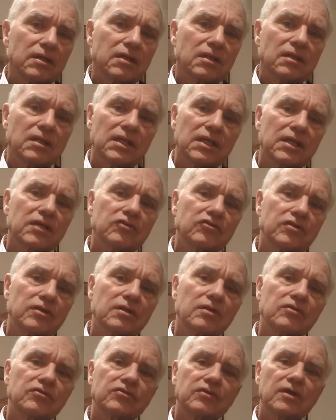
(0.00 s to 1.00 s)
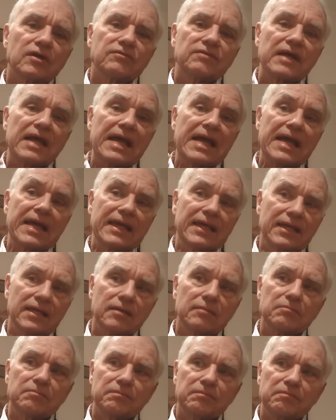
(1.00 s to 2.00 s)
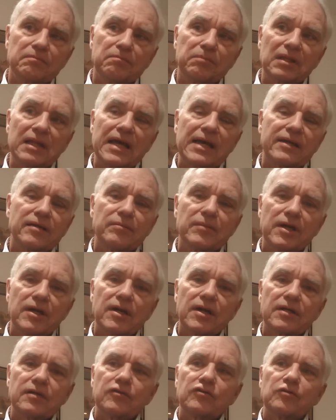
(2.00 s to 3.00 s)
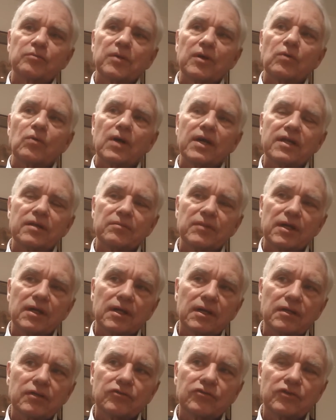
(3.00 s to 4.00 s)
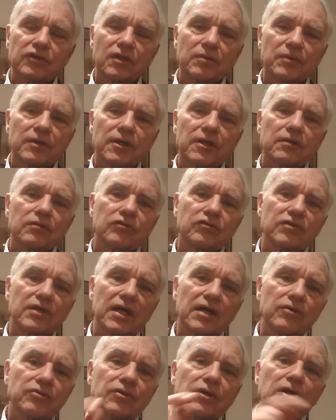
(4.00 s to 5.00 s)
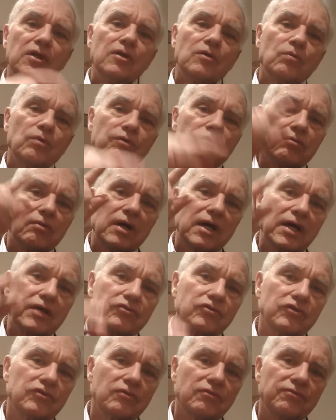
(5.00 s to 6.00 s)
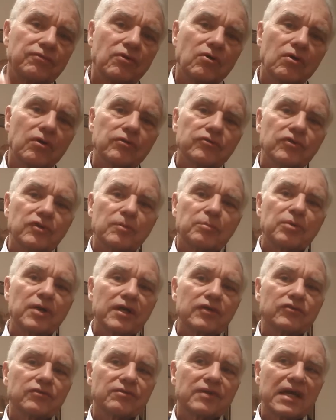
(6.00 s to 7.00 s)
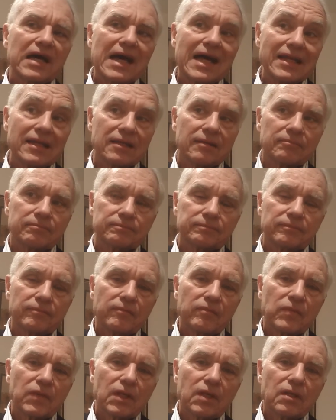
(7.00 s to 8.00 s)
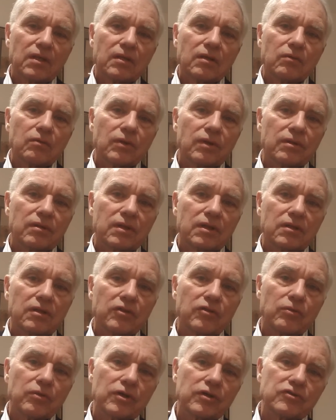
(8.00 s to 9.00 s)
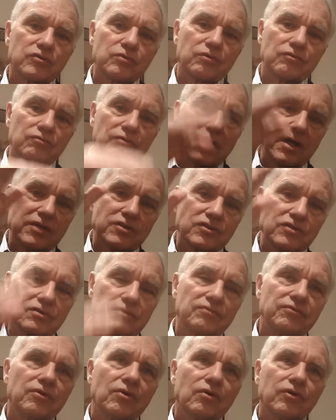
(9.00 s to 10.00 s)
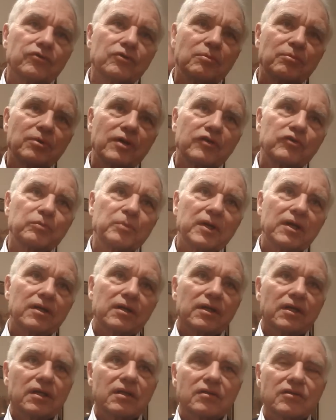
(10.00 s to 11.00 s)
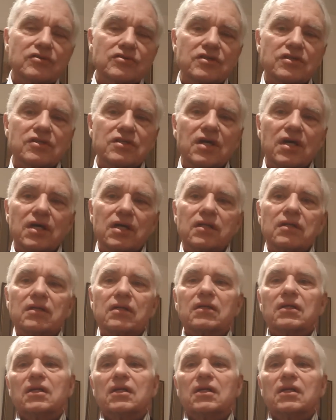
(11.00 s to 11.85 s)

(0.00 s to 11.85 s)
the incidence of hanging black Americans by white Americans in the American South with rises and falls in the price of cotton. In other words, with rises and falls in prosperity in the society.